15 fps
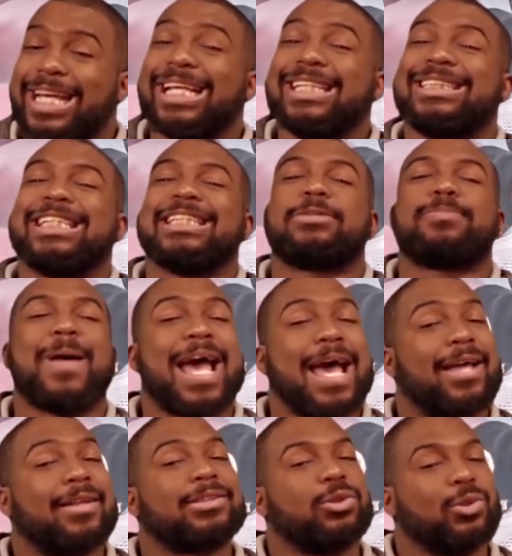had the
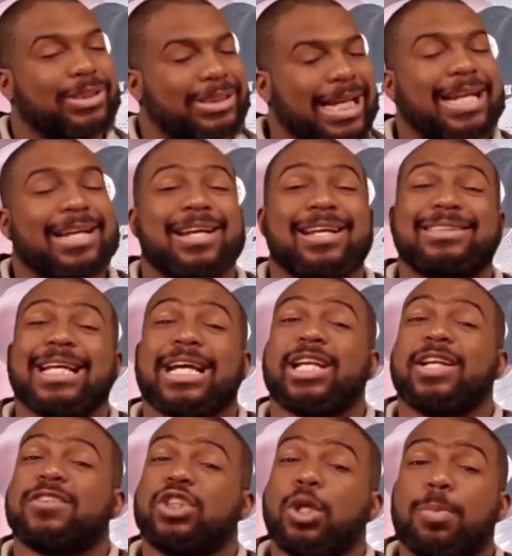easiest path to a
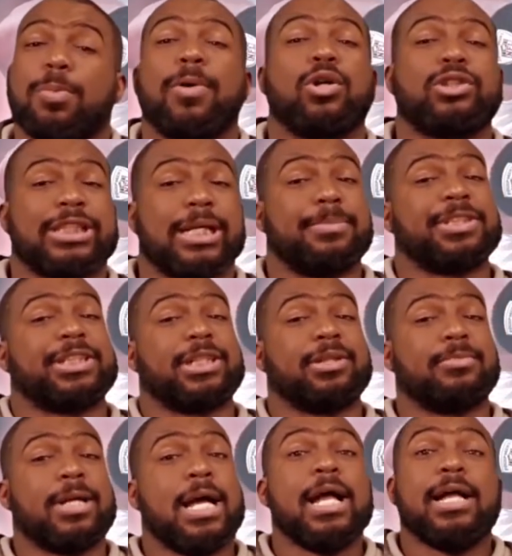second consecutive Super Bowl
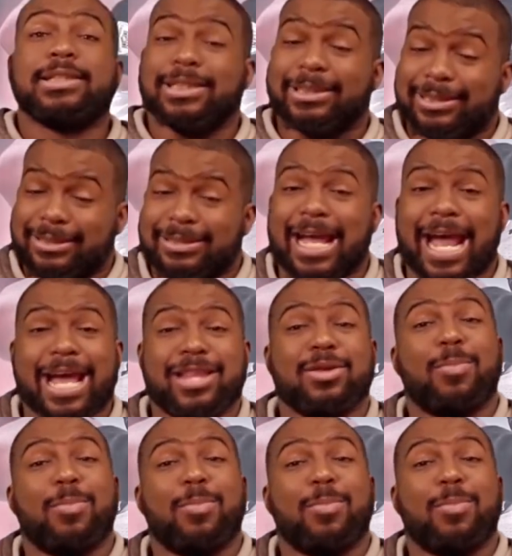championship. Just